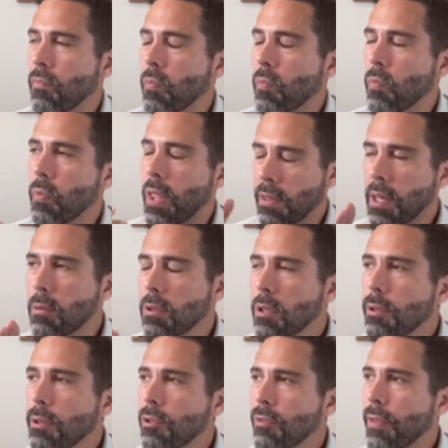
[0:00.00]
they will
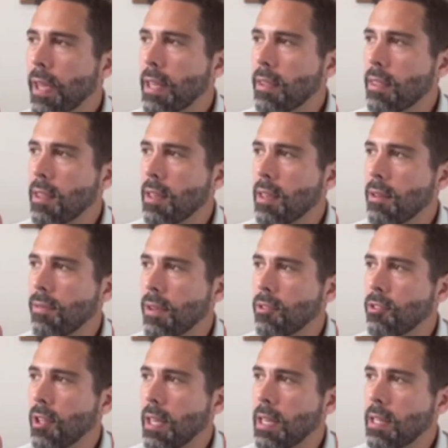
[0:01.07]
lose faith if
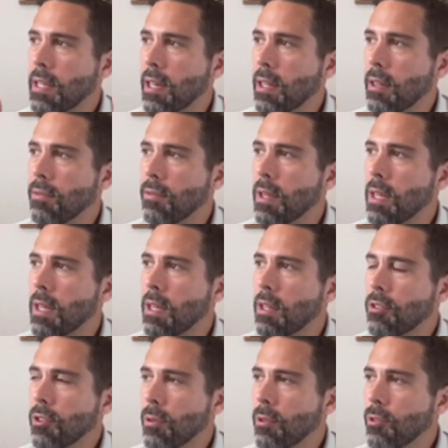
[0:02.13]
it's a kind of
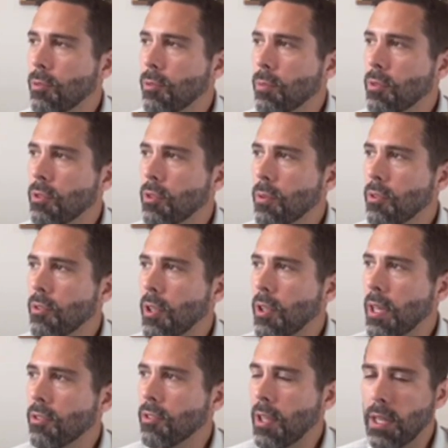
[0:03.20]
do as
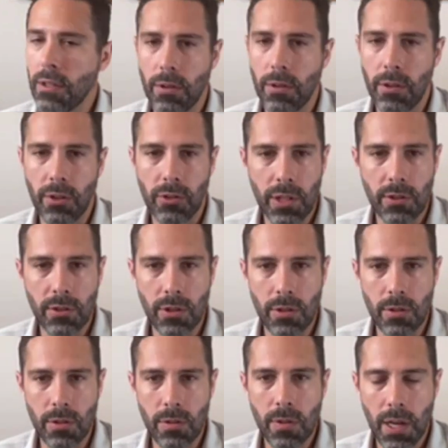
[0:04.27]
I say, not as I
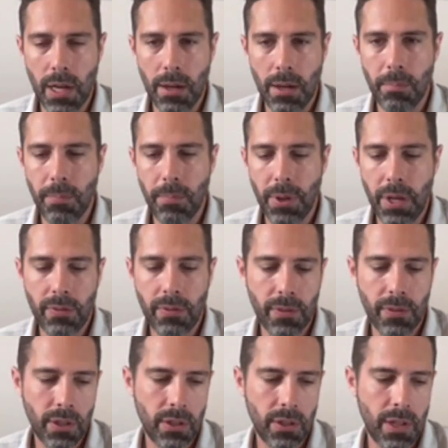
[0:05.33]
do. But if
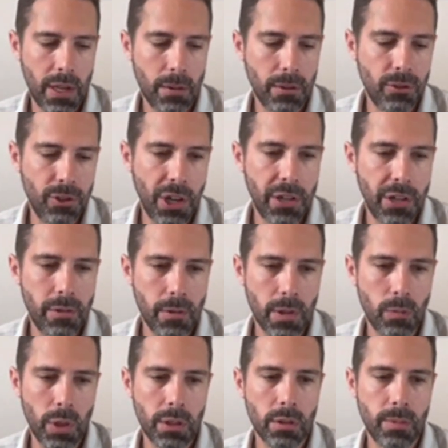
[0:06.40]
there is
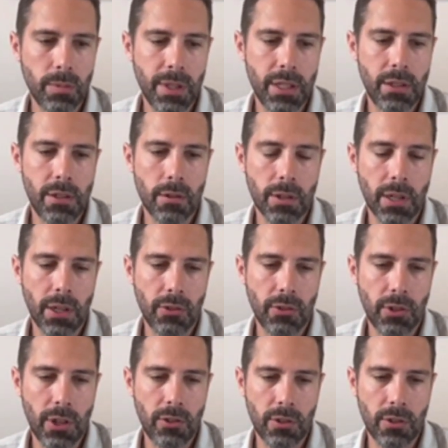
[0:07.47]
genuine will within the
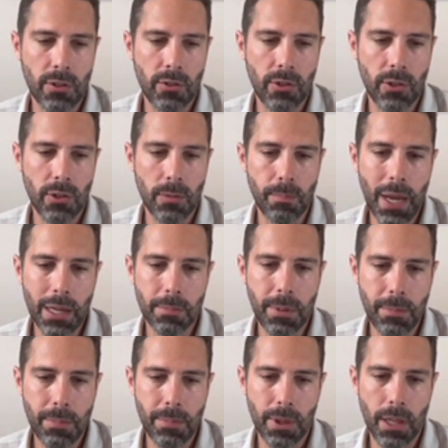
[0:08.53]
organization to back
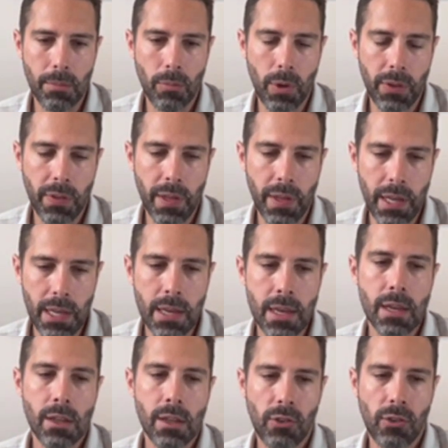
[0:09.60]
people up when they
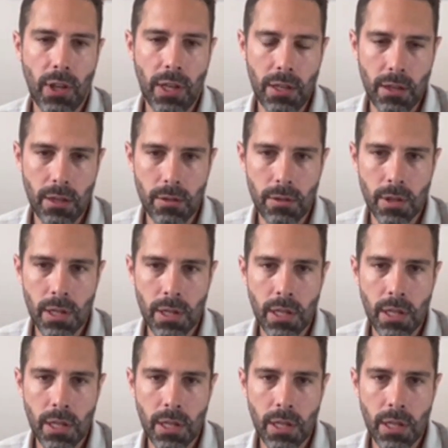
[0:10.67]
say no.